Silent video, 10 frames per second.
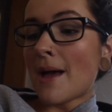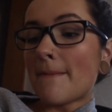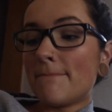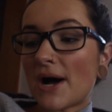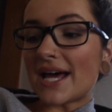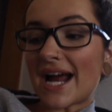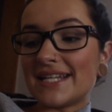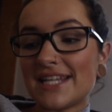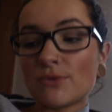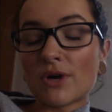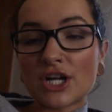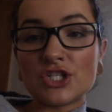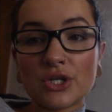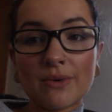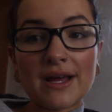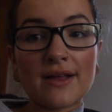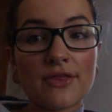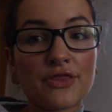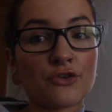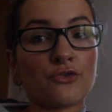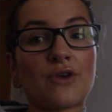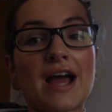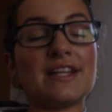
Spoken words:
But I did want to do it I